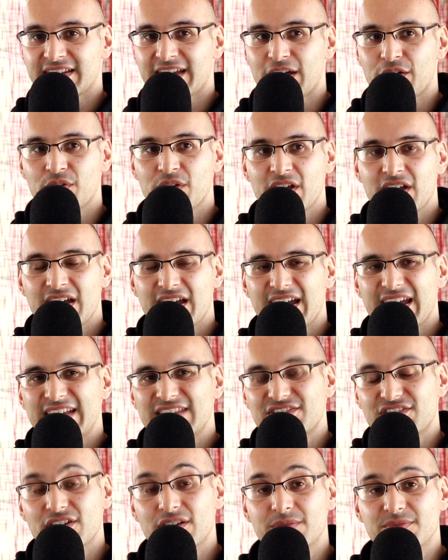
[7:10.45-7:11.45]
Now,
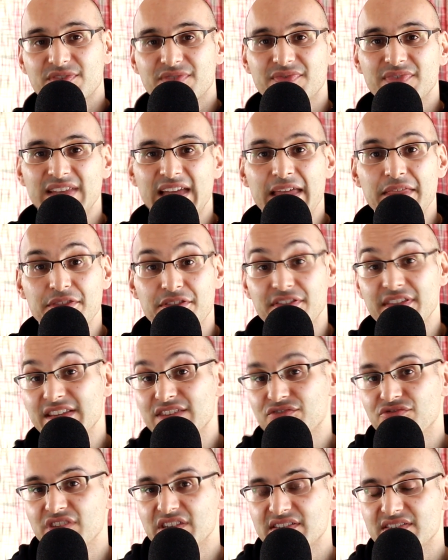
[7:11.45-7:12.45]
in terms of length,
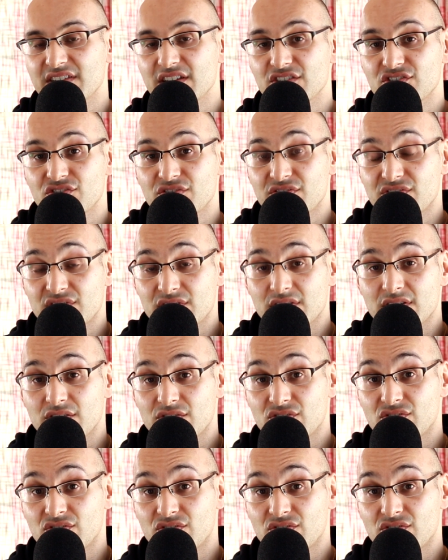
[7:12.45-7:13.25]
this research